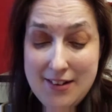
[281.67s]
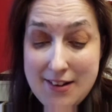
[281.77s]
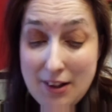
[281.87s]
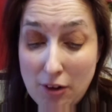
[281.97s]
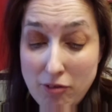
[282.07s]

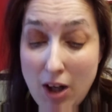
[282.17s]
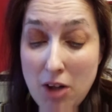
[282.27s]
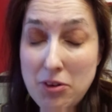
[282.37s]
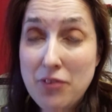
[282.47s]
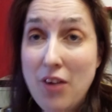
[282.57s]
the
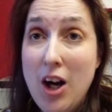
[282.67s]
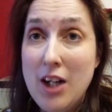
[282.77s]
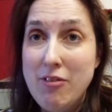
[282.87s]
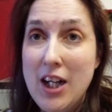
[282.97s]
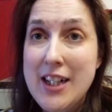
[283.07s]

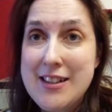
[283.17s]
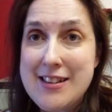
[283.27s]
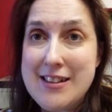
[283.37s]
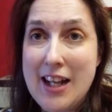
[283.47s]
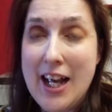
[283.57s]

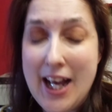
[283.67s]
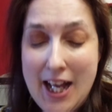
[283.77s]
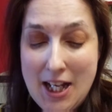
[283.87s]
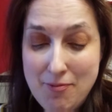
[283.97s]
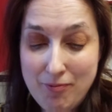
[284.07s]
coronavirus,
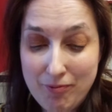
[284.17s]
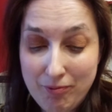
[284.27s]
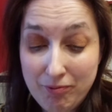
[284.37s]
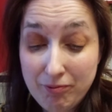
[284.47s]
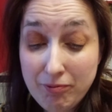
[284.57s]

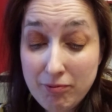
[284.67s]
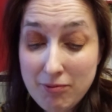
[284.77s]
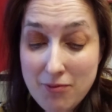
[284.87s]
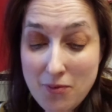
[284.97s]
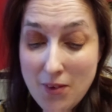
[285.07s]

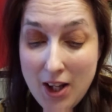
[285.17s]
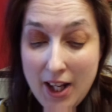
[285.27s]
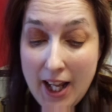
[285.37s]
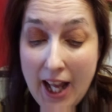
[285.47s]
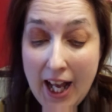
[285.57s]

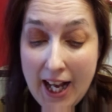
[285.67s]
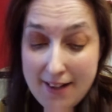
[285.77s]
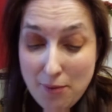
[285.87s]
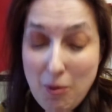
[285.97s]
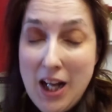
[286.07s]
as
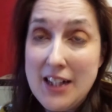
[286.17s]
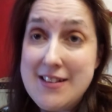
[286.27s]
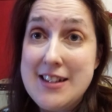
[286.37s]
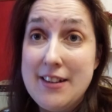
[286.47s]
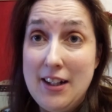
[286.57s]
well
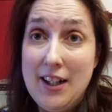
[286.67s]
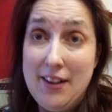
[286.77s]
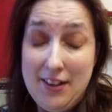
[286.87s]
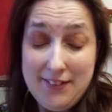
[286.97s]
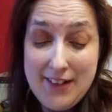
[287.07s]
as
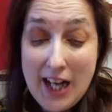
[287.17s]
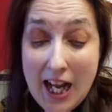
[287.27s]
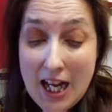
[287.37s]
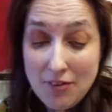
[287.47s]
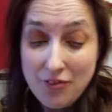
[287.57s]
they
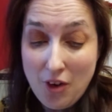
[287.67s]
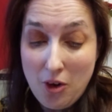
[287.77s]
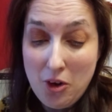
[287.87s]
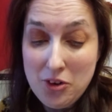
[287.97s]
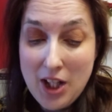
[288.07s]
have
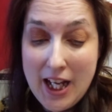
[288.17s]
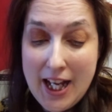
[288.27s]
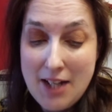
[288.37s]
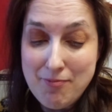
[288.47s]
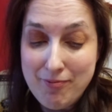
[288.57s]
done,
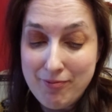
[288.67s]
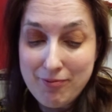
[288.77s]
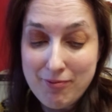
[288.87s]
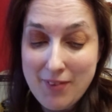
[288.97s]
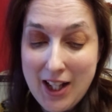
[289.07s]

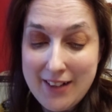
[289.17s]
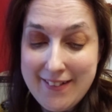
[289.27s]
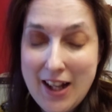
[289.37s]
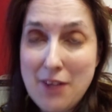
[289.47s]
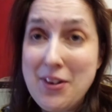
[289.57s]

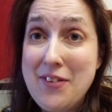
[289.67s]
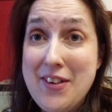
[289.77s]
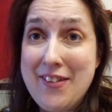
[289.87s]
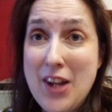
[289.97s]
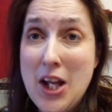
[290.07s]
so they
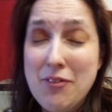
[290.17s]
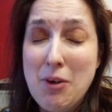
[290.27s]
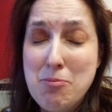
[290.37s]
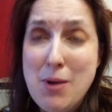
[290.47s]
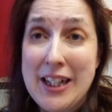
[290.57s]
deserve a
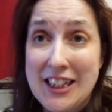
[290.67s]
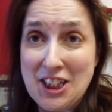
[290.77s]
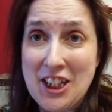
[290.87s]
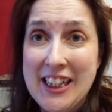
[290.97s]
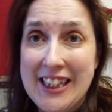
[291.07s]
big
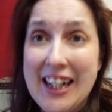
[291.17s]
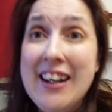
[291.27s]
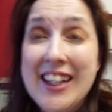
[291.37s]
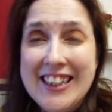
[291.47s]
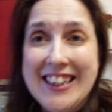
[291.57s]
cheer,
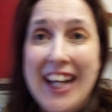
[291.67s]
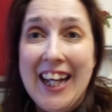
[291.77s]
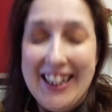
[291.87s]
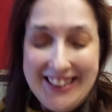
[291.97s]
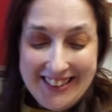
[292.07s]

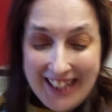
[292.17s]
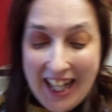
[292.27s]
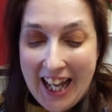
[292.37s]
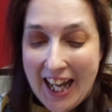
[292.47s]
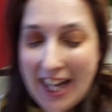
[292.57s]
yay,
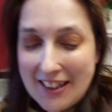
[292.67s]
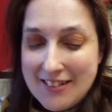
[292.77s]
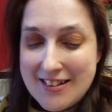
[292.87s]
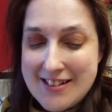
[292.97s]
and